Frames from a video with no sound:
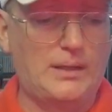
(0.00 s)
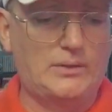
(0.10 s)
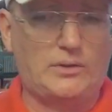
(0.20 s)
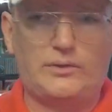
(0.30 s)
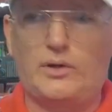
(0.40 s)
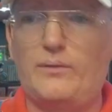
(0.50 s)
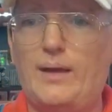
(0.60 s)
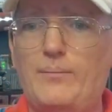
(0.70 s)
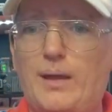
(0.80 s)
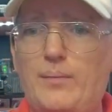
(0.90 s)
So I'll turn
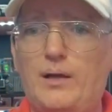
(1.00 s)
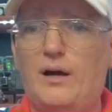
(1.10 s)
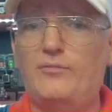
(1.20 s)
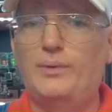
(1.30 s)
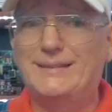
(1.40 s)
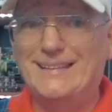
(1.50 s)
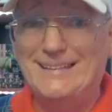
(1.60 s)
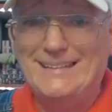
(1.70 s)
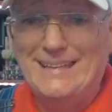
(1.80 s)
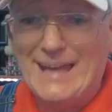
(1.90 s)
that baby off. But
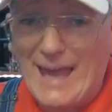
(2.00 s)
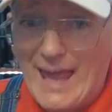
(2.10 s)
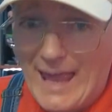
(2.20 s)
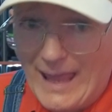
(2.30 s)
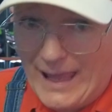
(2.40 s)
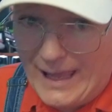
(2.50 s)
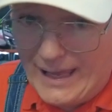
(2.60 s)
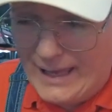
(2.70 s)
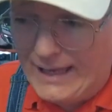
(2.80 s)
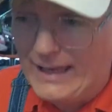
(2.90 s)

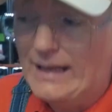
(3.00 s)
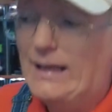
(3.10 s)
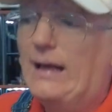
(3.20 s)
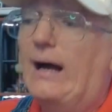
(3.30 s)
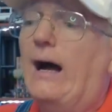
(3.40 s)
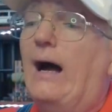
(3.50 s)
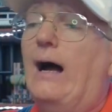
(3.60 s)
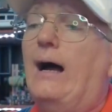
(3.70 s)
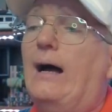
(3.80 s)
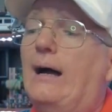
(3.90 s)
today,
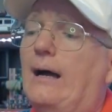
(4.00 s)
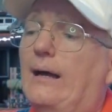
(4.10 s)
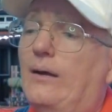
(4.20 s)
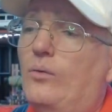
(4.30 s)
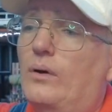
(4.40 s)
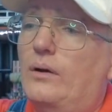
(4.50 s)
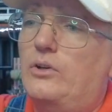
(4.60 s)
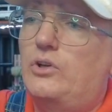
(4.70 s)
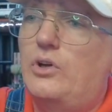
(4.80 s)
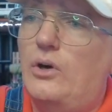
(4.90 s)
I want to
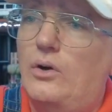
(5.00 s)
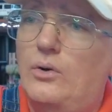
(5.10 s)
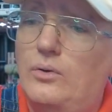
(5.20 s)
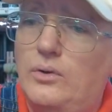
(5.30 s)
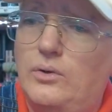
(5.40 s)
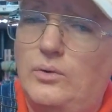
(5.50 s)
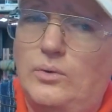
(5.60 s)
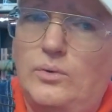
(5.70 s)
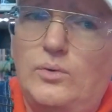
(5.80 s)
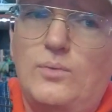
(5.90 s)
show
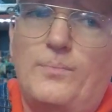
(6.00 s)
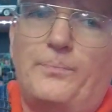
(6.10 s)
you